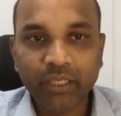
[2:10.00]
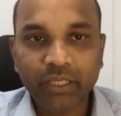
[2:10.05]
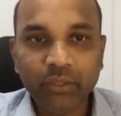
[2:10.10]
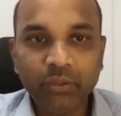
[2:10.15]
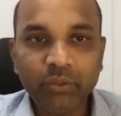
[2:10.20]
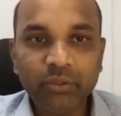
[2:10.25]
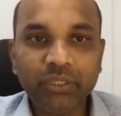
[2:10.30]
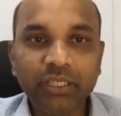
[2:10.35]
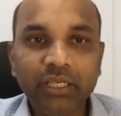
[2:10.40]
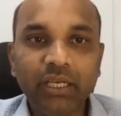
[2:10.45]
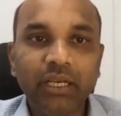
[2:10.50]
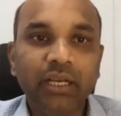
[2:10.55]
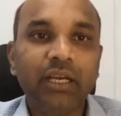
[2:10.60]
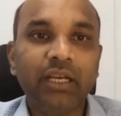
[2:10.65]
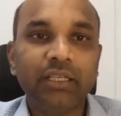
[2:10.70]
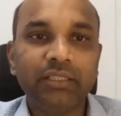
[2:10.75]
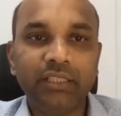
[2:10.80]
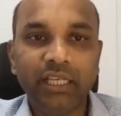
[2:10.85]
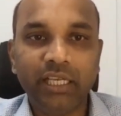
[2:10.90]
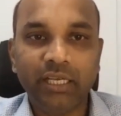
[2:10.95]
using a
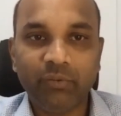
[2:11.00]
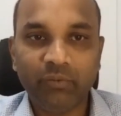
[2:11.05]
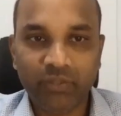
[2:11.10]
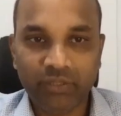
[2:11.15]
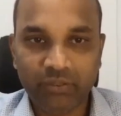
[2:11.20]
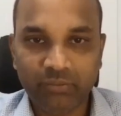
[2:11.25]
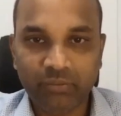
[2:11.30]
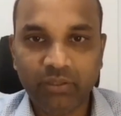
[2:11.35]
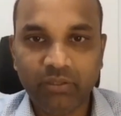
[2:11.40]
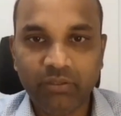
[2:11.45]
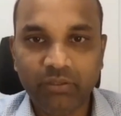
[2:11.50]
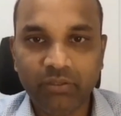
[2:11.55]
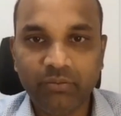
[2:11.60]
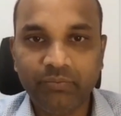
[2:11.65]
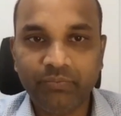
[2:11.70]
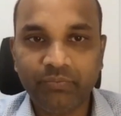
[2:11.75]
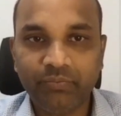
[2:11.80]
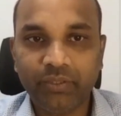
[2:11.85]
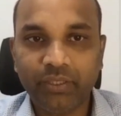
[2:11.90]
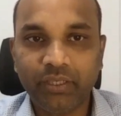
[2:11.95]
large language model,
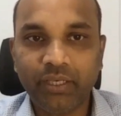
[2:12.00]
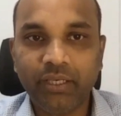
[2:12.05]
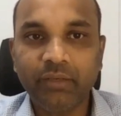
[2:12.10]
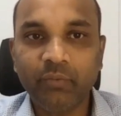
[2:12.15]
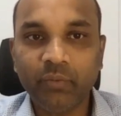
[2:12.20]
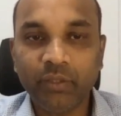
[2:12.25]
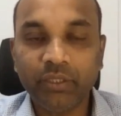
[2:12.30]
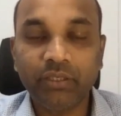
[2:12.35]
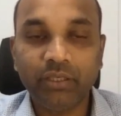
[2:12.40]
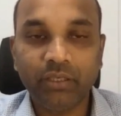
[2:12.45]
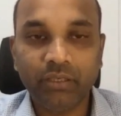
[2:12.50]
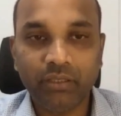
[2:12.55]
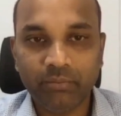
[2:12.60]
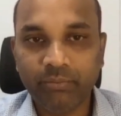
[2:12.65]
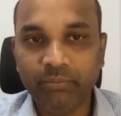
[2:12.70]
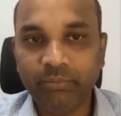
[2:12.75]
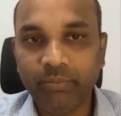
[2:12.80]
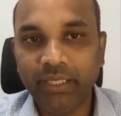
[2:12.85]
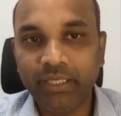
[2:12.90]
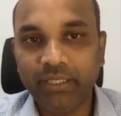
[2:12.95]
right? Which
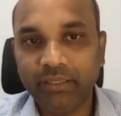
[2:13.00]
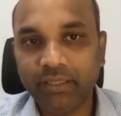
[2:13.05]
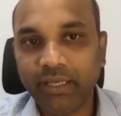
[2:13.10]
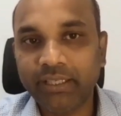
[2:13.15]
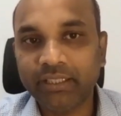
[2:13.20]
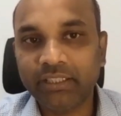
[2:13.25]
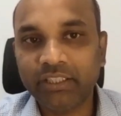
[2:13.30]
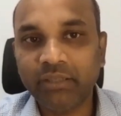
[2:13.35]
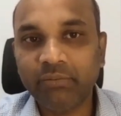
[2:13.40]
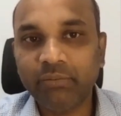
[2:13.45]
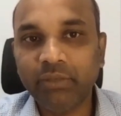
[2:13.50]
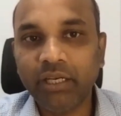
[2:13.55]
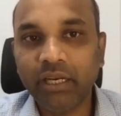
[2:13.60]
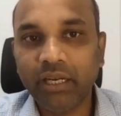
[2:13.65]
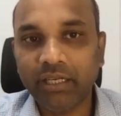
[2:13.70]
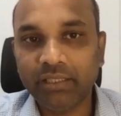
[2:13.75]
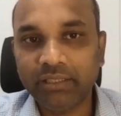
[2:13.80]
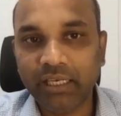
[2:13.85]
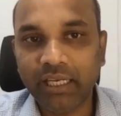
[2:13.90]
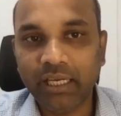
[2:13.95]
meaning the extremely
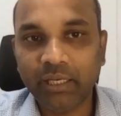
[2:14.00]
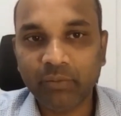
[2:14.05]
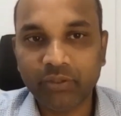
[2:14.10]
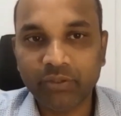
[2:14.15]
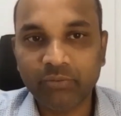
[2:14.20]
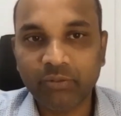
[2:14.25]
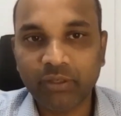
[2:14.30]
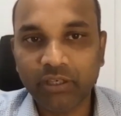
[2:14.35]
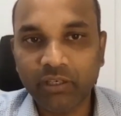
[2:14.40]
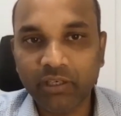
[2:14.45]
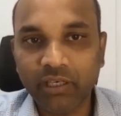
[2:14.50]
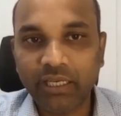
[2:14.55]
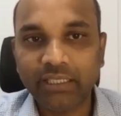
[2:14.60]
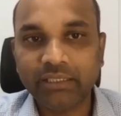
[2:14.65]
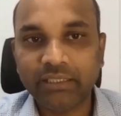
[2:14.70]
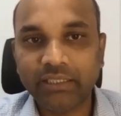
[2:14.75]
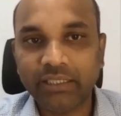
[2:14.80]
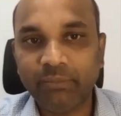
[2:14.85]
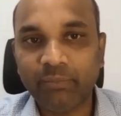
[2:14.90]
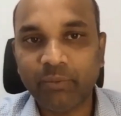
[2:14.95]
large language model like
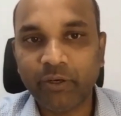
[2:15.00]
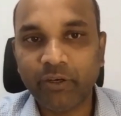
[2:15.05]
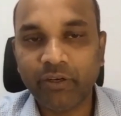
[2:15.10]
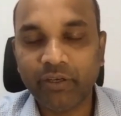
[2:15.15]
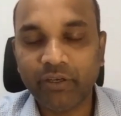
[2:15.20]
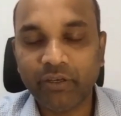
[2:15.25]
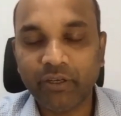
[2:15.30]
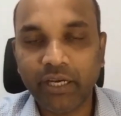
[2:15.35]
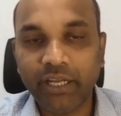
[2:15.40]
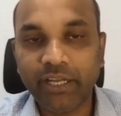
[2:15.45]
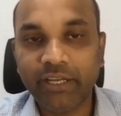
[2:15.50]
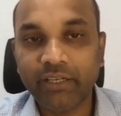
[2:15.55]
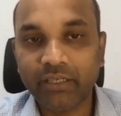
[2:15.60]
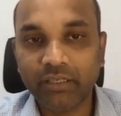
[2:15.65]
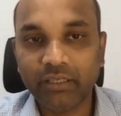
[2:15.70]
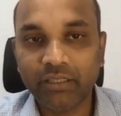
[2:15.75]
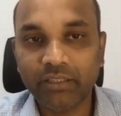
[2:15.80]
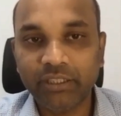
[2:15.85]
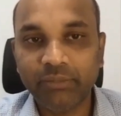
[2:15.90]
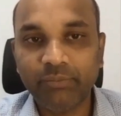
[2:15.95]

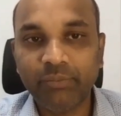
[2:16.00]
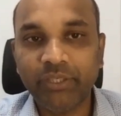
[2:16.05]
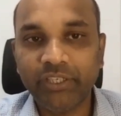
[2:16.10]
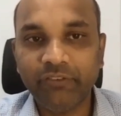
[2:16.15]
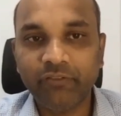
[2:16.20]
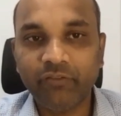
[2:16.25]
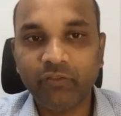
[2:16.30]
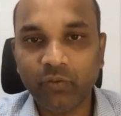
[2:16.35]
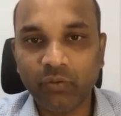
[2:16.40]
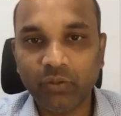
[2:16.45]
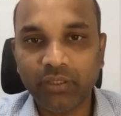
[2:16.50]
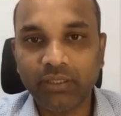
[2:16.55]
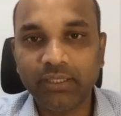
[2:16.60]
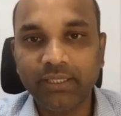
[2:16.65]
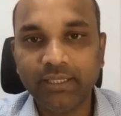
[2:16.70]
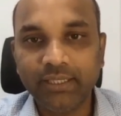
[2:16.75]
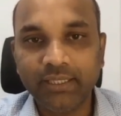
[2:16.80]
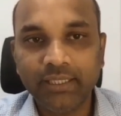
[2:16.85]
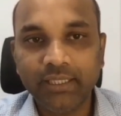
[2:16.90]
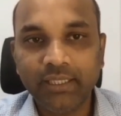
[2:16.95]
GPT-4.
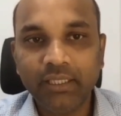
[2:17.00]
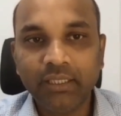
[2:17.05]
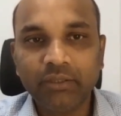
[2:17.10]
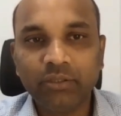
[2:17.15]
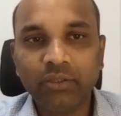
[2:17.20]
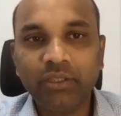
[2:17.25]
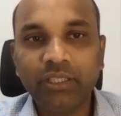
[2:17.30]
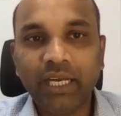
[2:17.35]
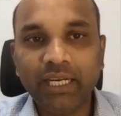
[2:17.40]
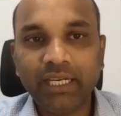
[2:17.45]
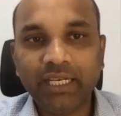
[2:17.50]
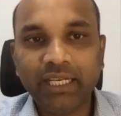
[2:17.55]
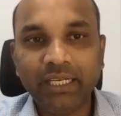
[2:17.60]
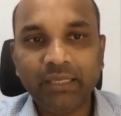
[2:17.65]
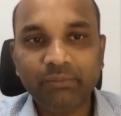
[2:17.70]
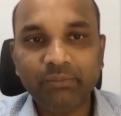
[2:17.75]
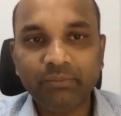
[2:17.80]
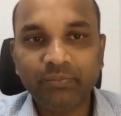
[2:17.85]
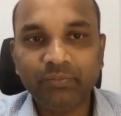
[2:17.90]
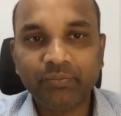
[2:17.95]
So that
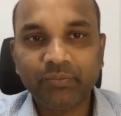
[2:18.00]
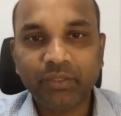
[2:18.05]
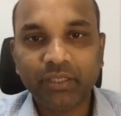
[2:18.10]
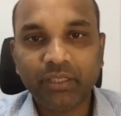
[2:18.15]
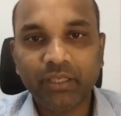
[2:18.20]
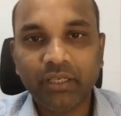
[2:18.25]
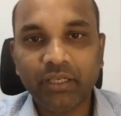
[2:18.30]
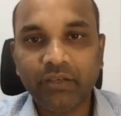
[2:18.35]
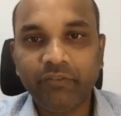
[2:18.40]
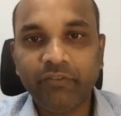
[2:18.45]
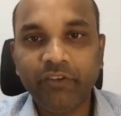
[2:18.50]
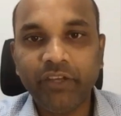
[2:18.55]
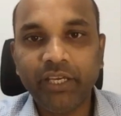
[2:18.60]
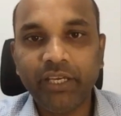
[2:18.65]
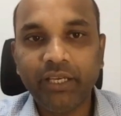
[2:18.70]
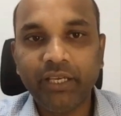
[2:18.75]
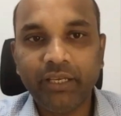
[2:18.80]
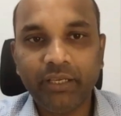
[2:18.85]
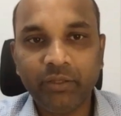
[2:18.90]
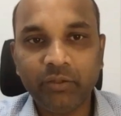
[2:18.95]
time we
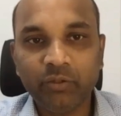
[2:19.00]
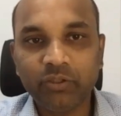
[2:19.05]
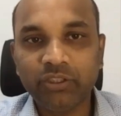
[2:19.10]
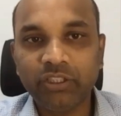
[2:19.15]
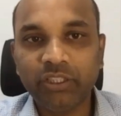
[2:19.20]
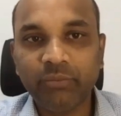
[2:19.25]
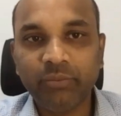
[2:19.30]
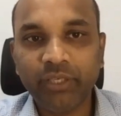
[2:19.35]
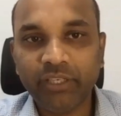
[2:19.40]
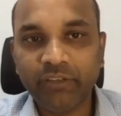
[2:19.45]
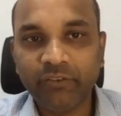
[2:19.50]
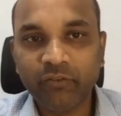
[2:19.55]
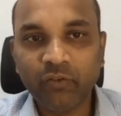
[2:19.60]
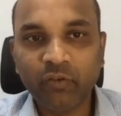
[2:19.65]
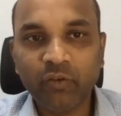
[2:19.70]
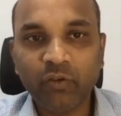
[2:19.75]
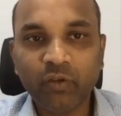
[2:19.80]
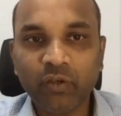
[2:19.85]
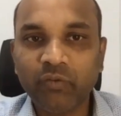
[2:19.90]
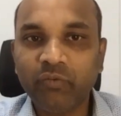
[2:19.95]
use
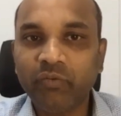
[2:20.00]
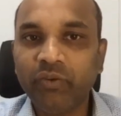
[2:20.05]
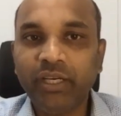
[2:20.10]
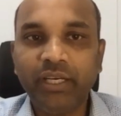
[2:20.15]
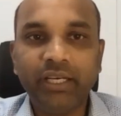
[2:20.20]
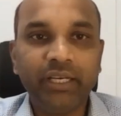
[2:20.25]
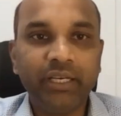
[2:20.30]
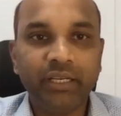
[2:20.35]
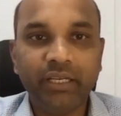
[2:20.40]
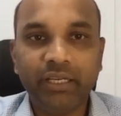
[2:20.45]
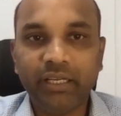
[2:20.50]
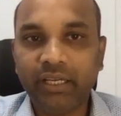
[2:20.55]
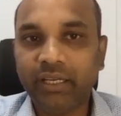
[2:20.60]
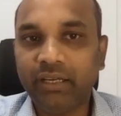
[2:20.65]
GPT-4. We